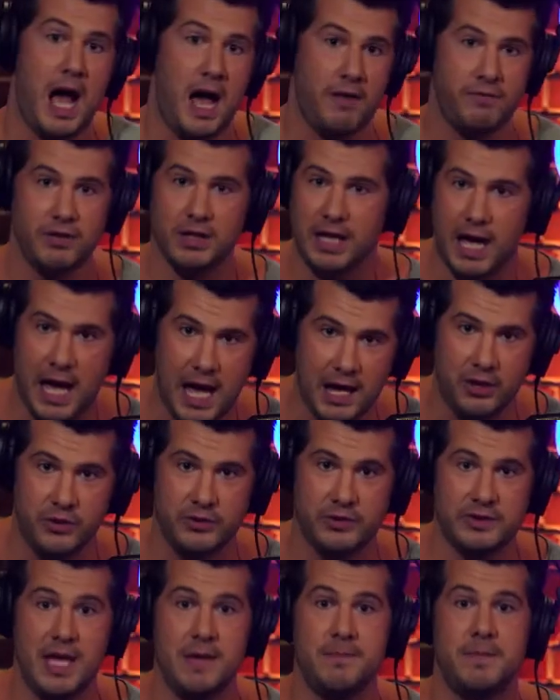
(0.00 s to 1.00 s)

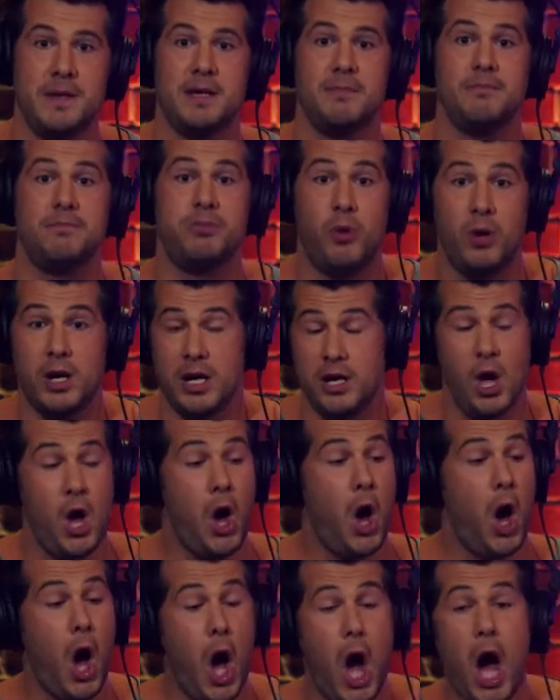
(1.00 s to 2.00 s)
avocados. Yeah. They'd be imported,
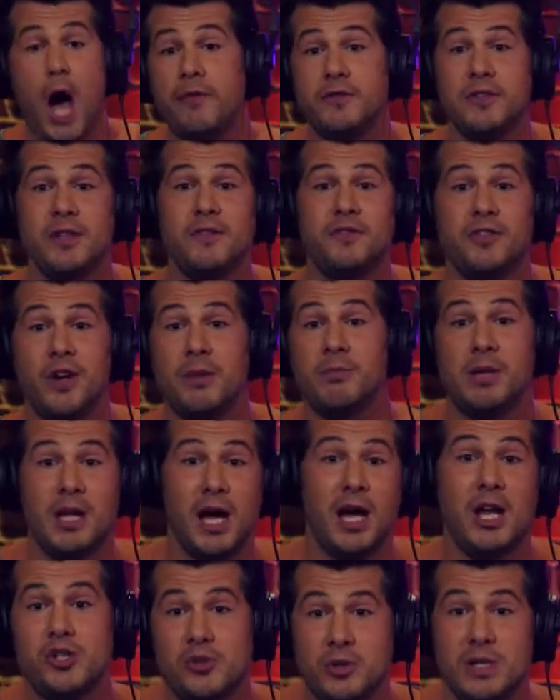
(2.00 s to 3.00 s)
often from
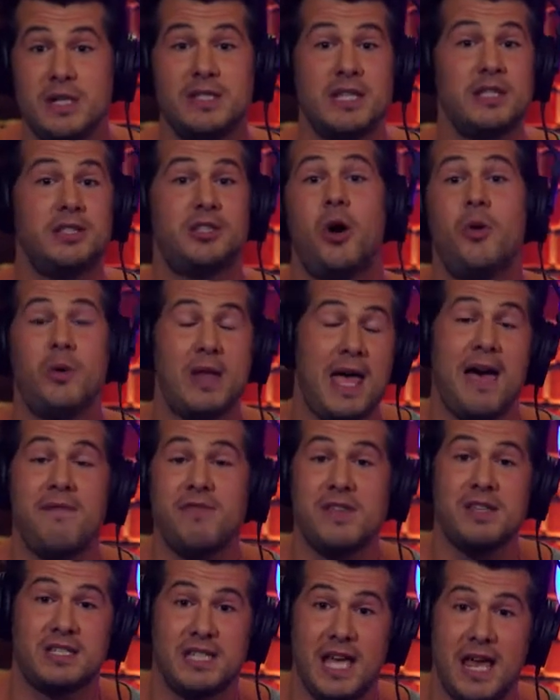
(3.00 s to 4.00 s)
countries that don't have
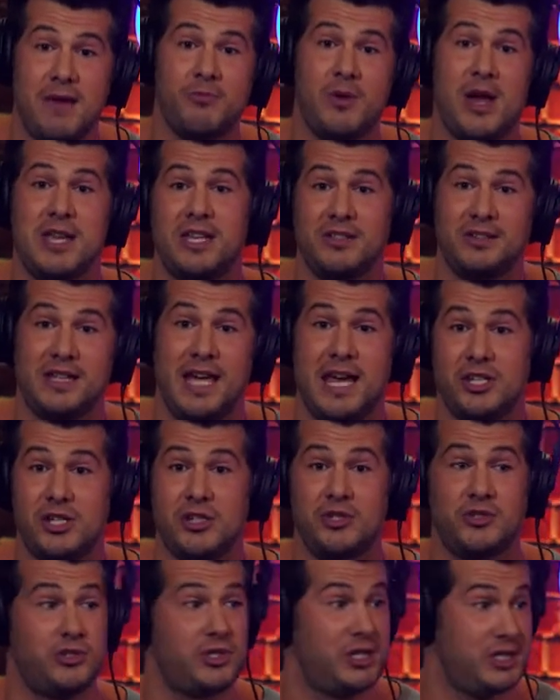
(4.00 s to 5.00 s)
the same
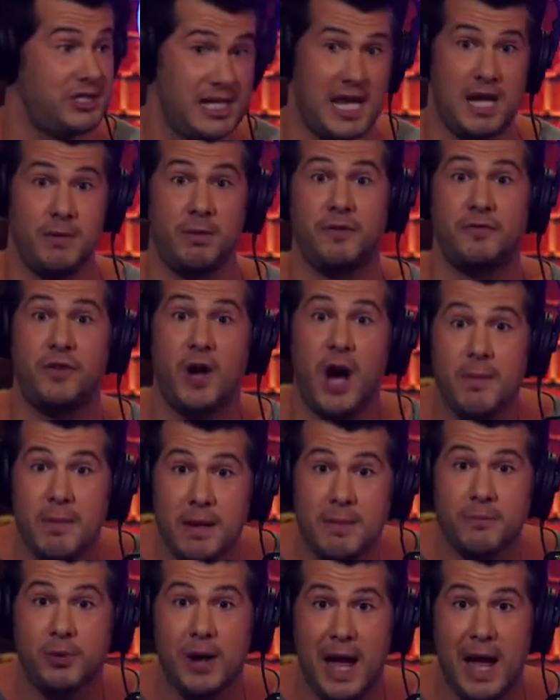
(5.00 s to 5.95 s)
regulations or sustainable farming